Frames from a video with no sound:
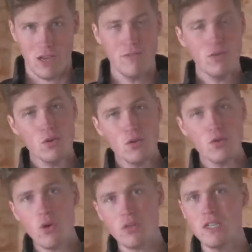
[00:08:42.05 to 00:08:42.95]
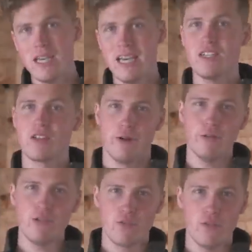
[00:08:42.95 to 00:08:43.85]
And if you do not adhere to
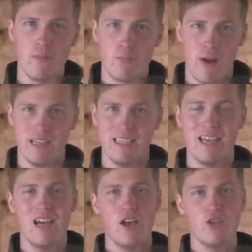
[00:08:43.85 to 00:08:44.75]
codes of good practice,